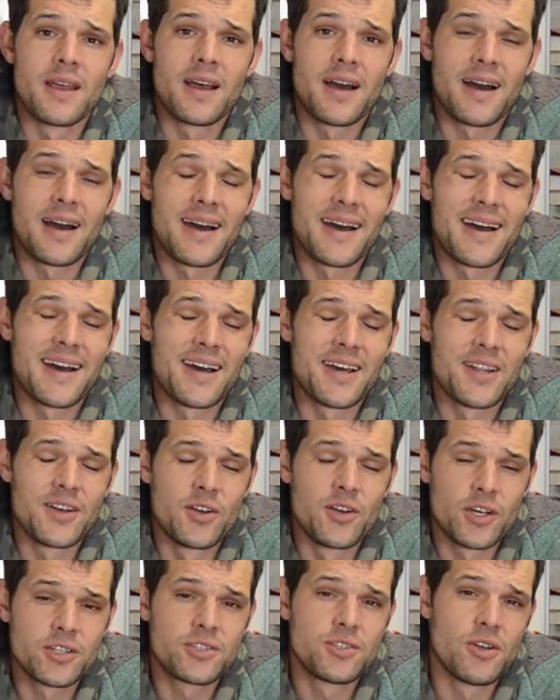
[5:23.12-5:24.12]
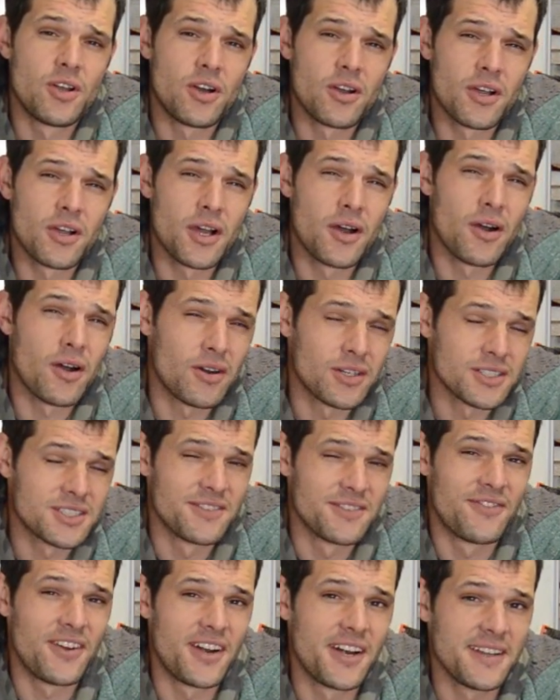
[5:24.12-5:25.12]
not too long ago I asked
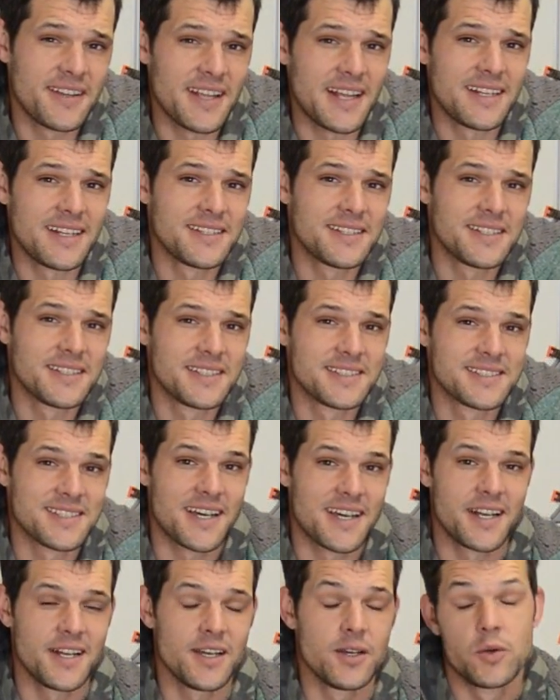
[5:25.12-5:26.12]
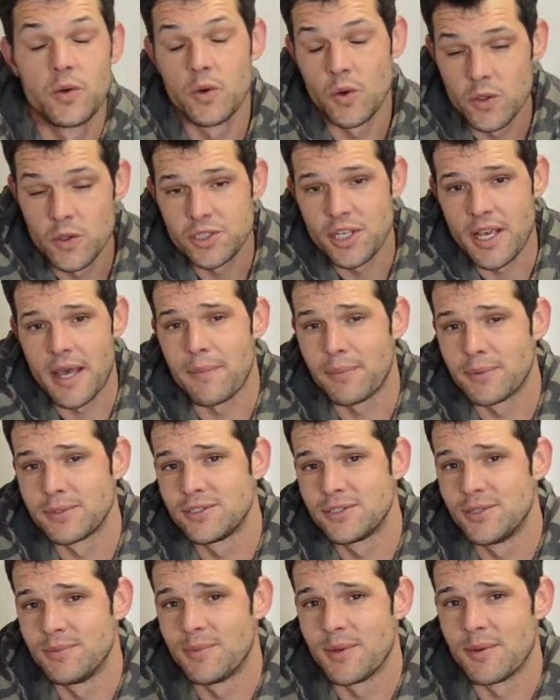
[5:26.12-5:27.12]
a very talented designer who also
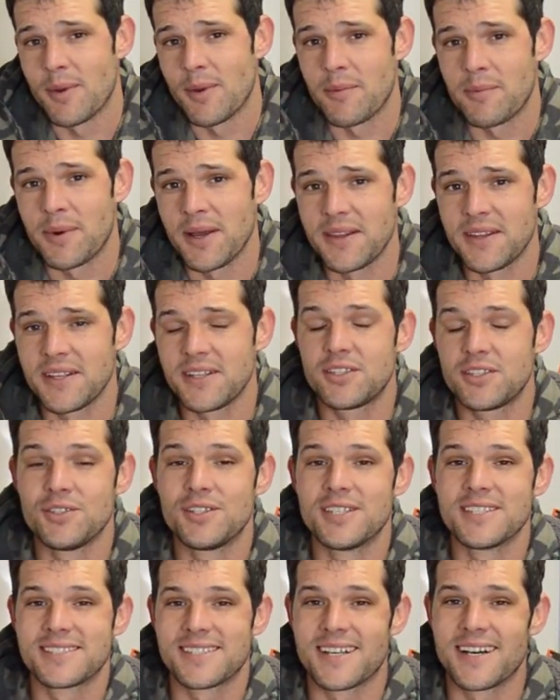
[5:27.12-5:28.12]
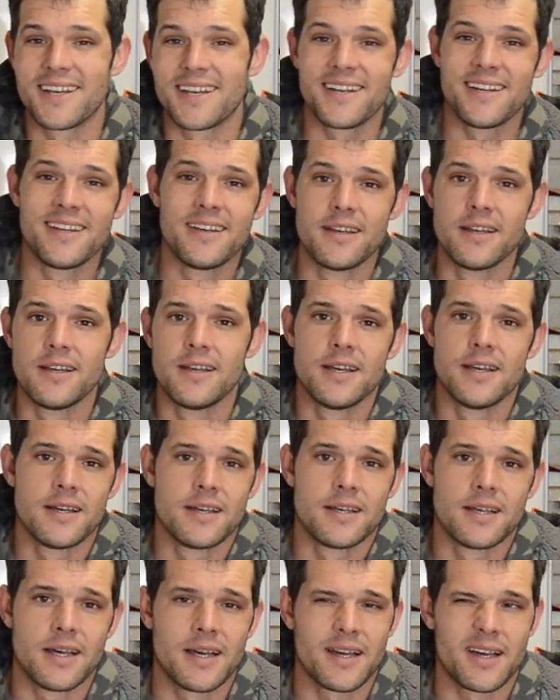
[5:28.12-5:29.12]
happens to be my brother to design,
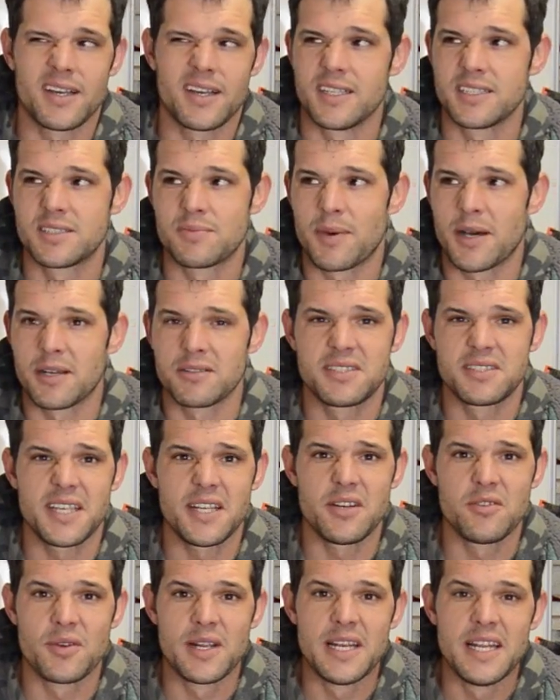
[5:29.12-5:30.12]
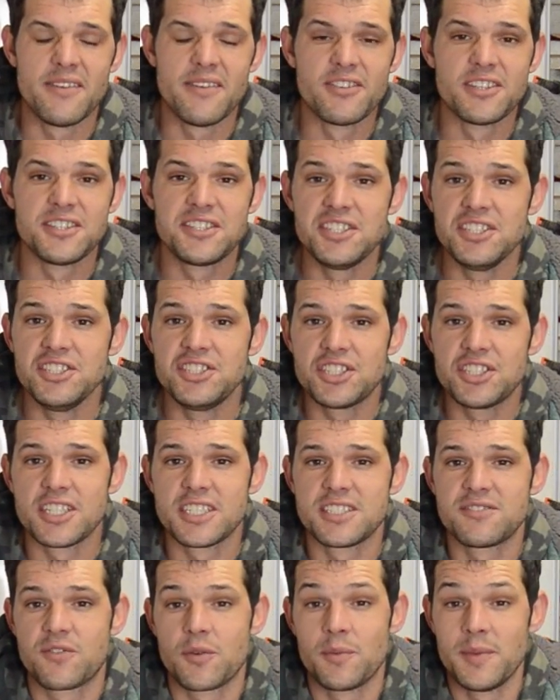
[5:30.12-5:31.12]
it's about 10 or 11
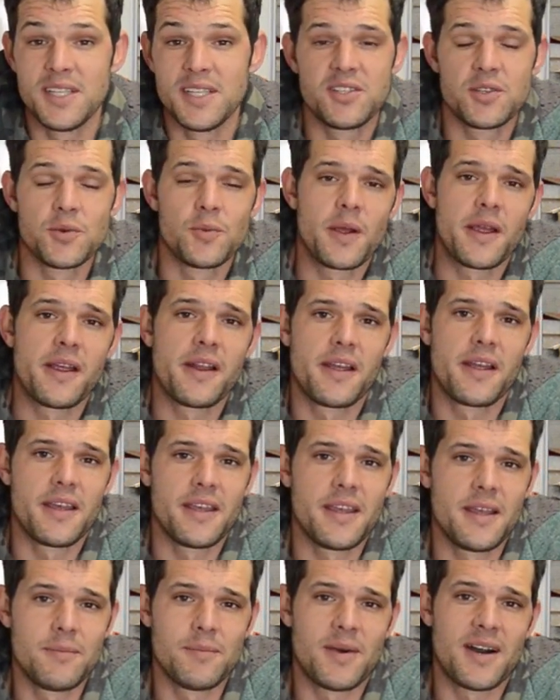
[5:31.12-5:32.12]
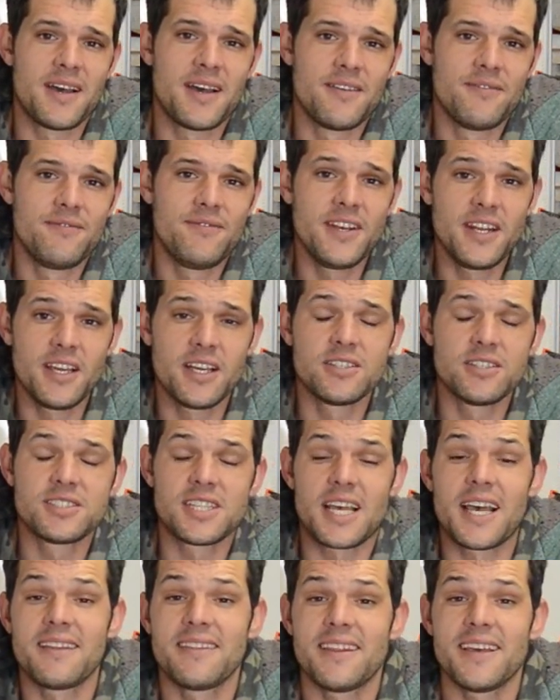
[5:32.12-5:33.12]
t-shirts for me to wear in my videos,
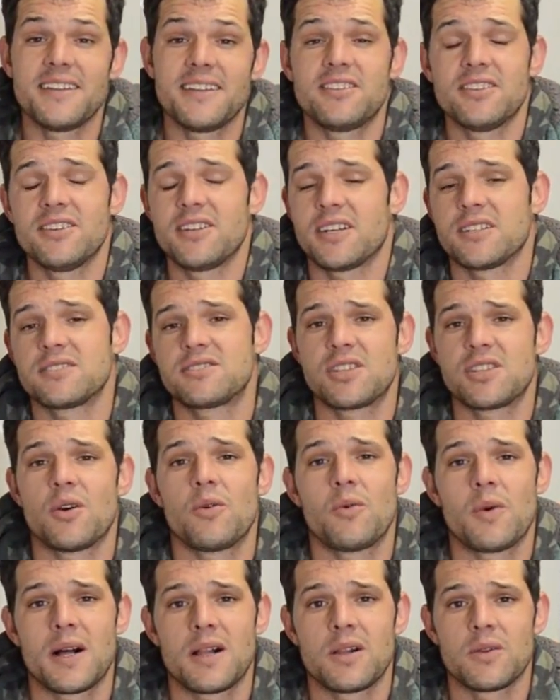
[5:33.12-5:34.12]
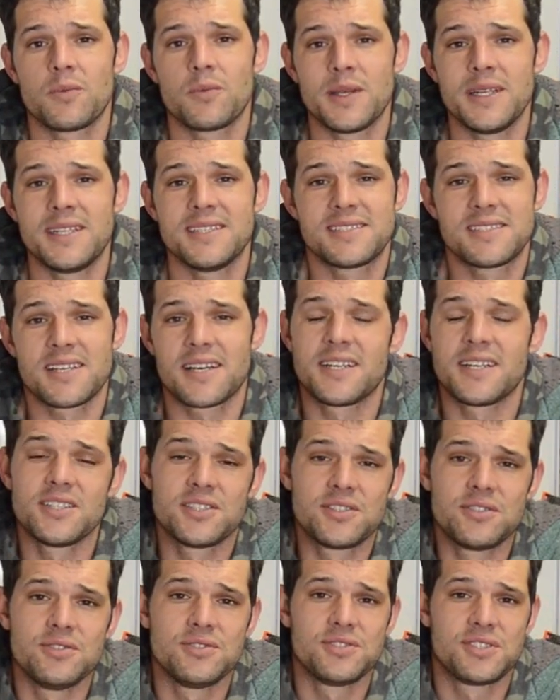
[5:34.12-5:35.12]
and they turned out so well we
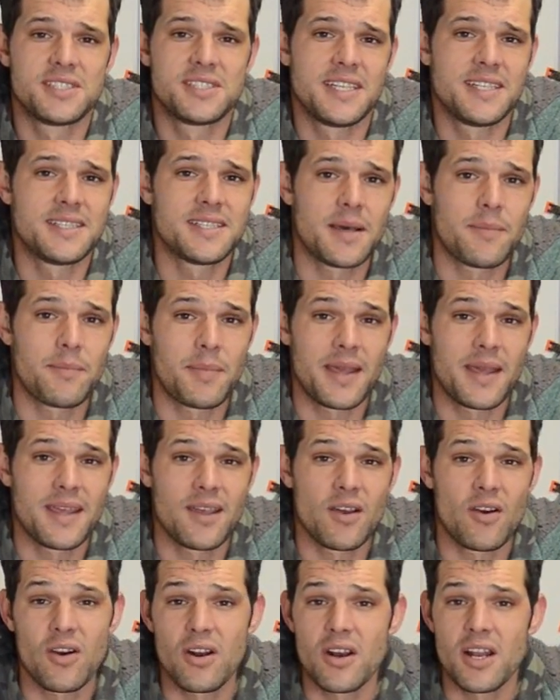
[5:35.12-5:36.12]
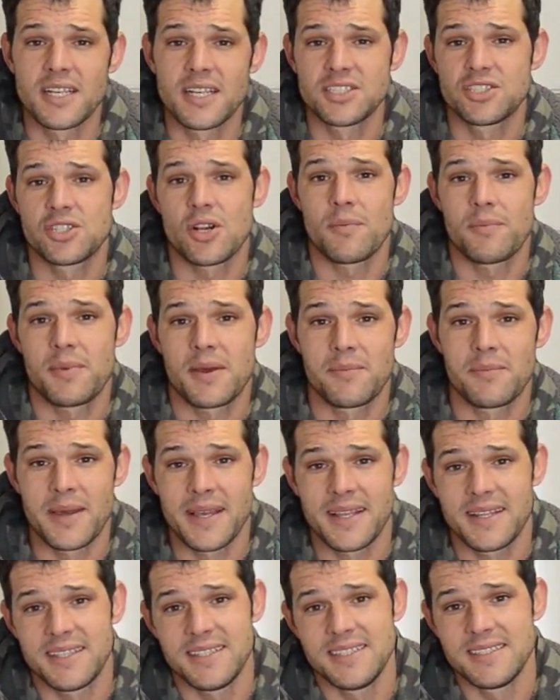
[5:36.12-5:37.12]
decided to set up an online shop and
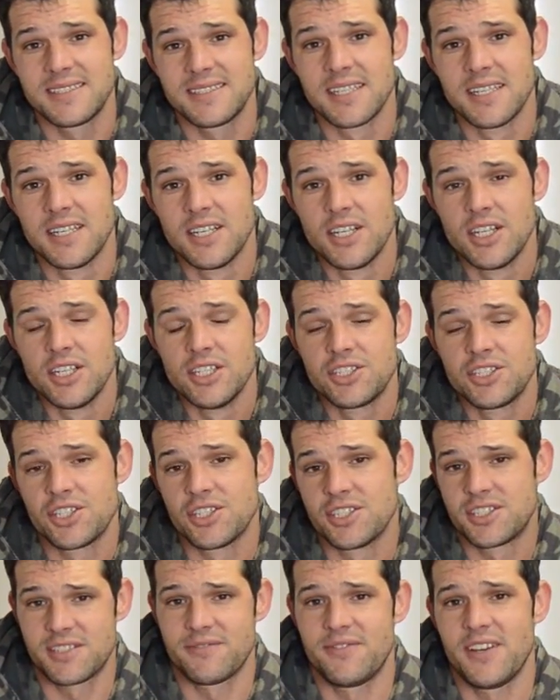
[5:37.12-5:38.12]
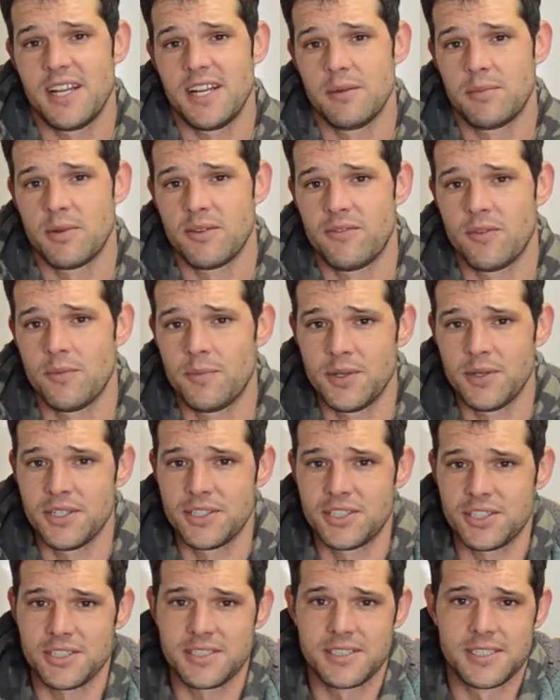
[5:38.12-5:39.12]
make these shirts available for
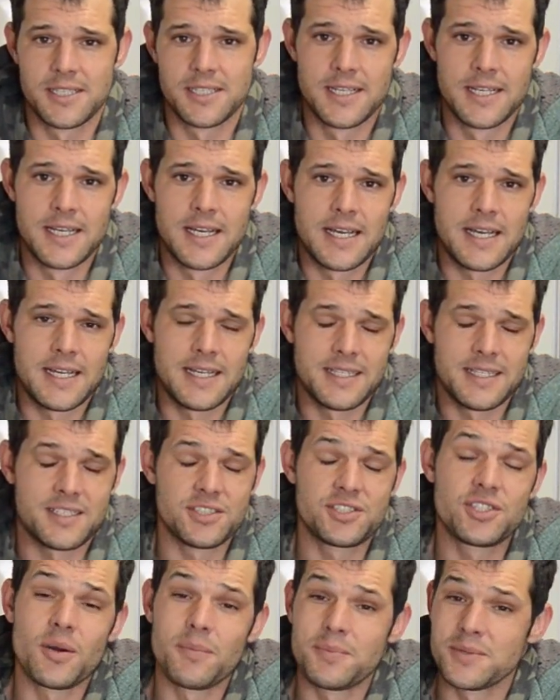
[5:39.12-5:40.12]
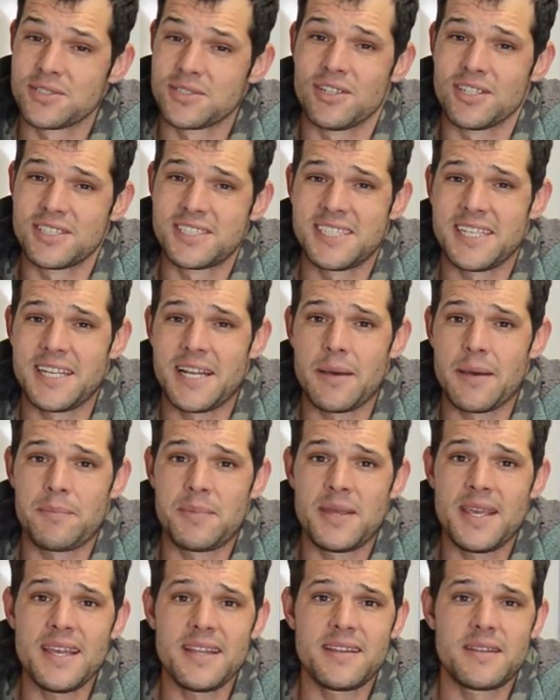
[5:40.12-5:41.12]
purchase. The shop is not set
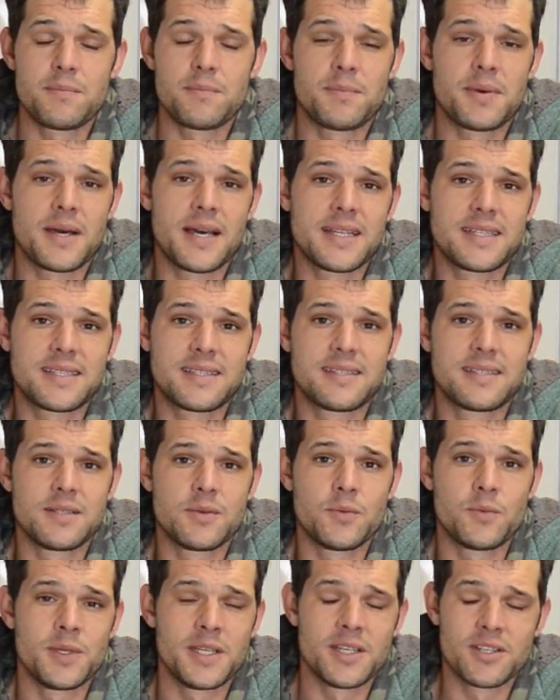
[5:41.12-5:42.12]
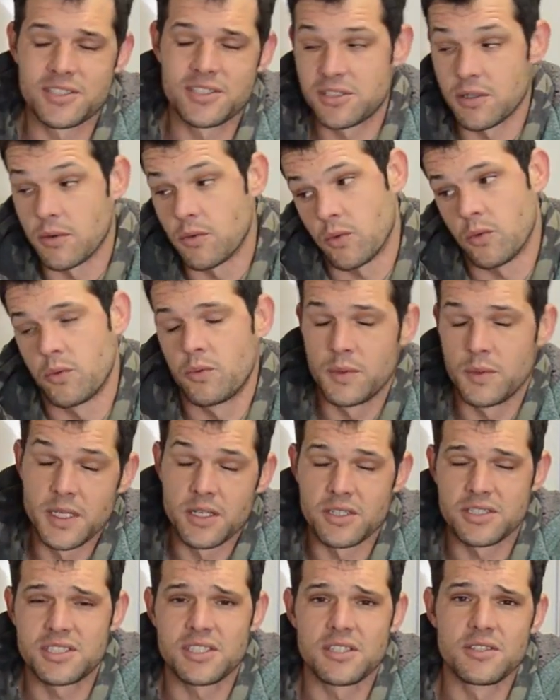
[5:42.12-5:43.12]
up yet, but we are
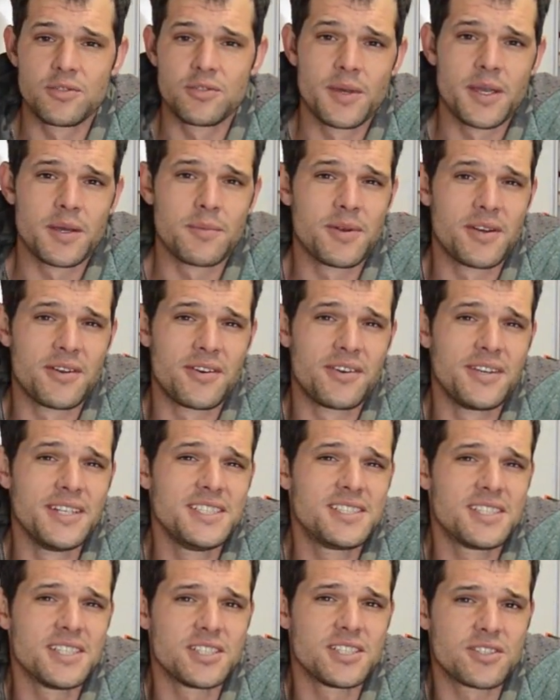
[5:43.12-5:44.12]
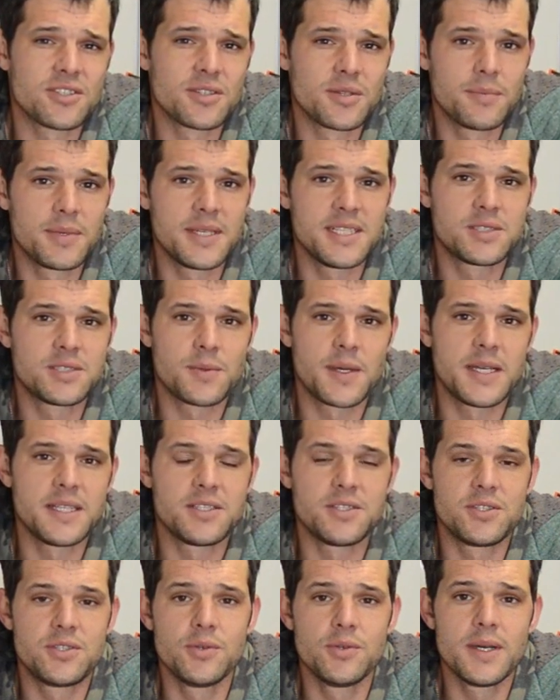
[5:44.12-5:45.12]
still doing a bit of research on the best way
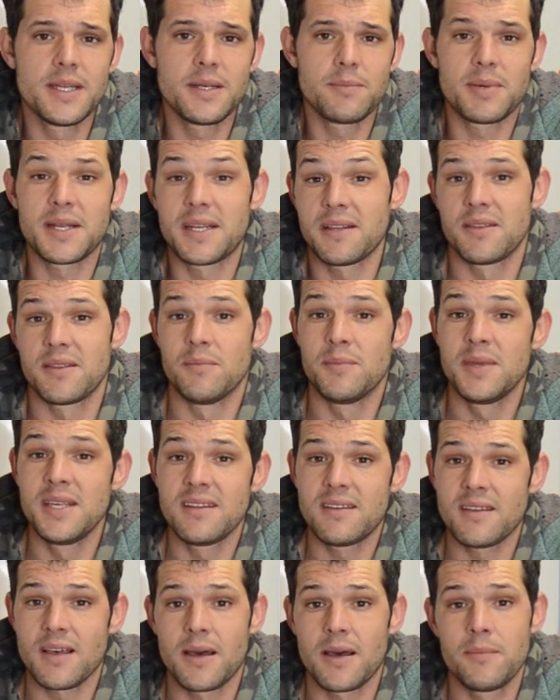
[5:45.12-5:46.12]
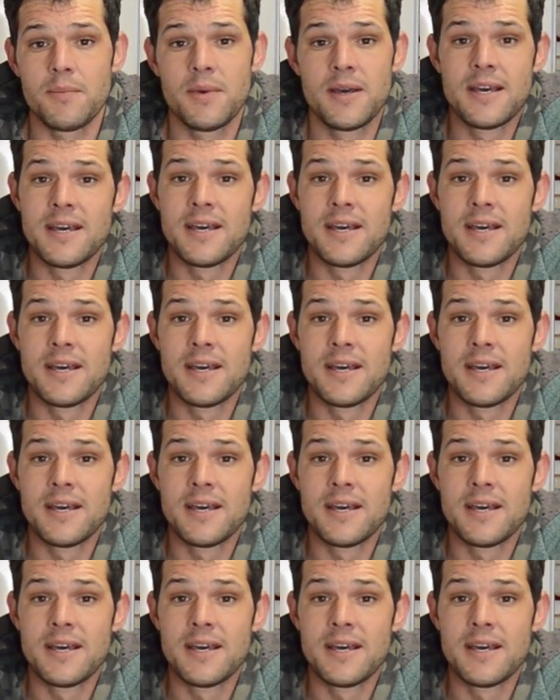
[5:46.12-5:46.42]
to do it, but in the meantime,